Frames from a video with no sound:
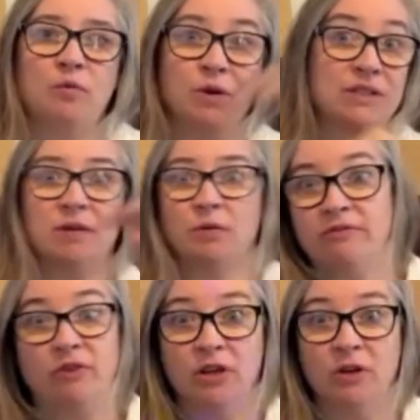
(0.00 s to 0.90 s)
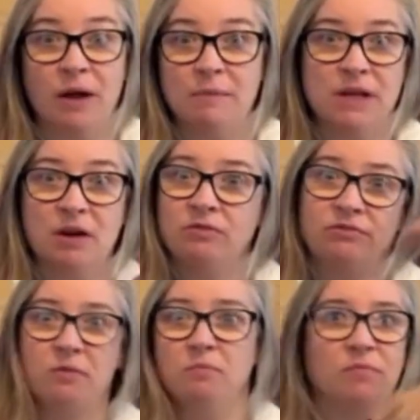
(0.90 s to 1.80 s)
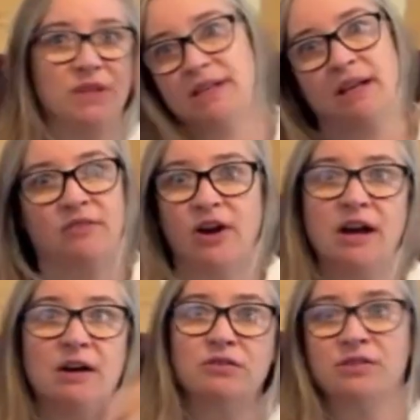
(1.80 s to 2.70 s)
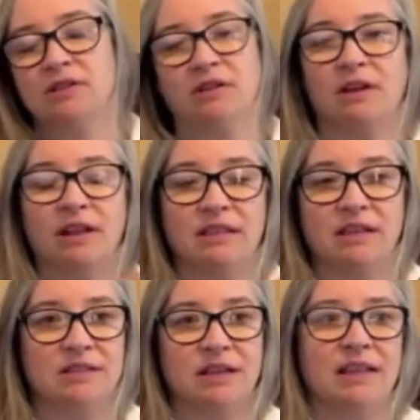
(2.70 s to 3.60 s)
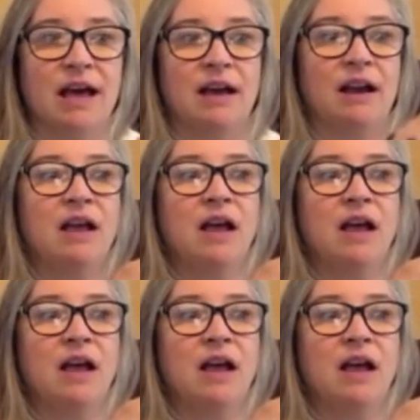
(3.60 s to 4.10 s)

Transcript: once they were fully wiped out from the sale of our house and things like that,